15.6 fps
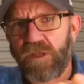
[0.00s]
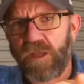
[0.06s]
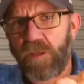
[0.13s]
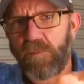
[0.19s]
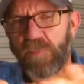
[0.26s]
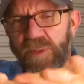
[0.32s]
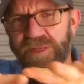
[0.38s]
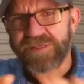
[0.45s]

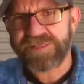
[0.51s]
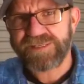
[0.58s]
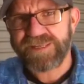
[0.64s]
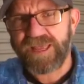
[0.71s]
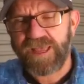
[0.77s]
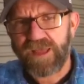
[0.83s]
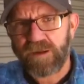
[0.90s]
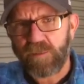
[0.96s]
it bends
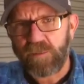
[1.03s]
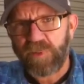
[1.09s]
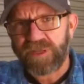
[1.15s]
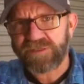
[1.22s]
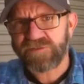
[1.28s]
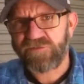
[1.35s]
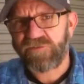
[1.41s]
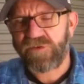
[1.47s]
down, it
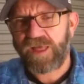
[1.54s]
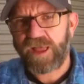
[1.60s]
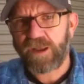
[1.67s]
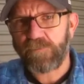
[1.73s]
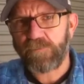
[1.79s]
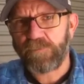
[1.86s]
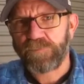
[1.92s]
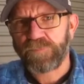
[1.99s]
bends
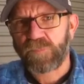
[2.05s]
flat,